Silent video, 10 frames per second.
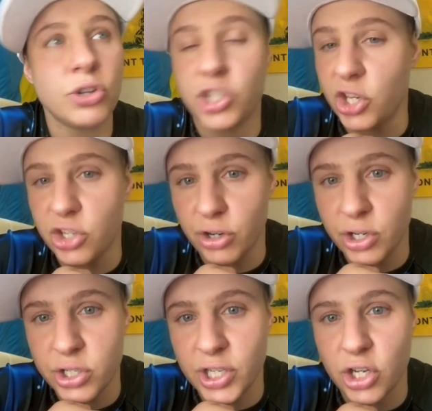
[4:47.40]
change
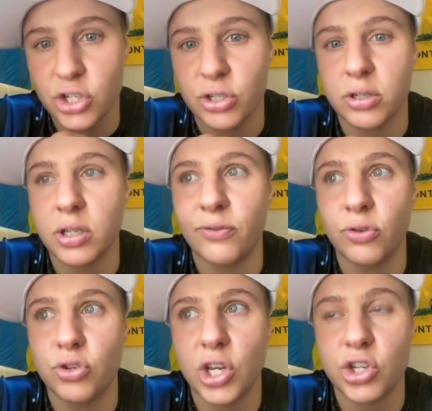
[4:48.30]
organization, if
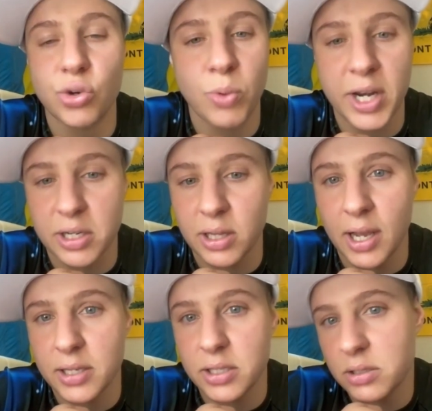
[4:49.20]
you change your weight
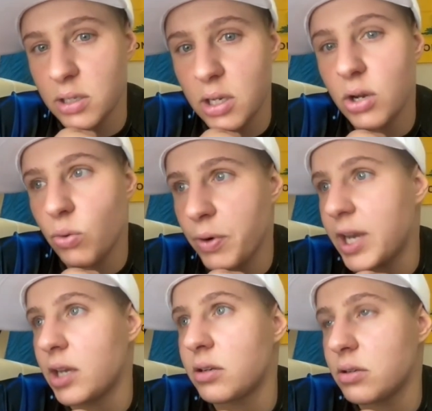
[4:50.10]
class, we
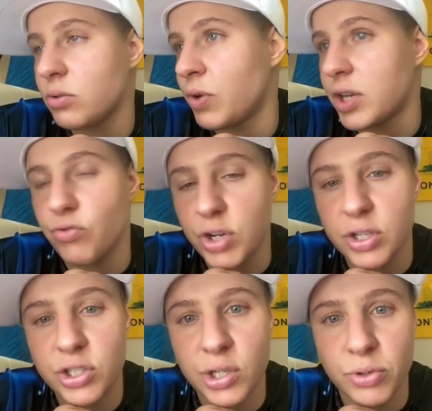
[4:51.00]
can
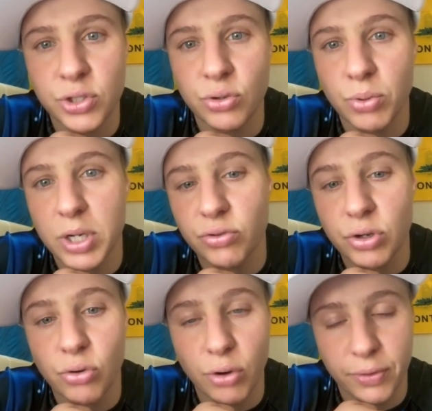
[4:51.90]
drink tea with you, we can
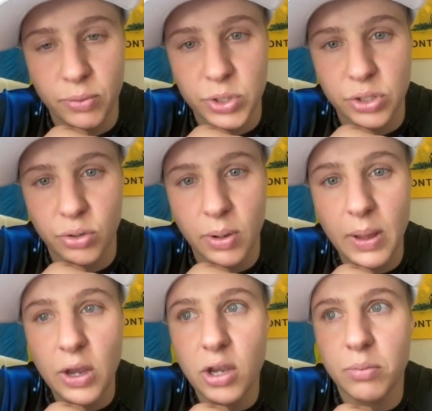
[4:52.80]
drink coffee with you.
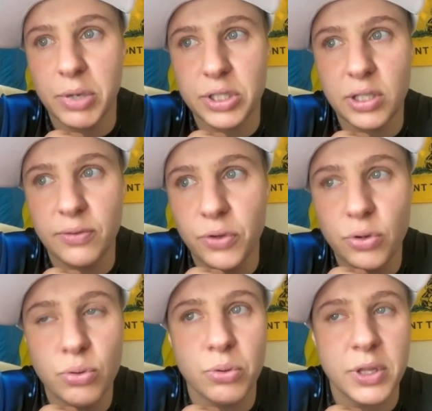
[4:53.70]
But if
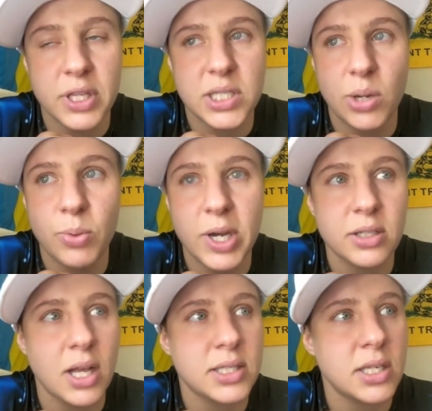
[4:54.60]
you in the same
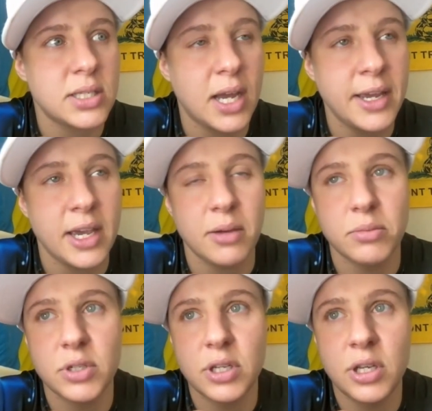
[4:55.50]
weight class as I am,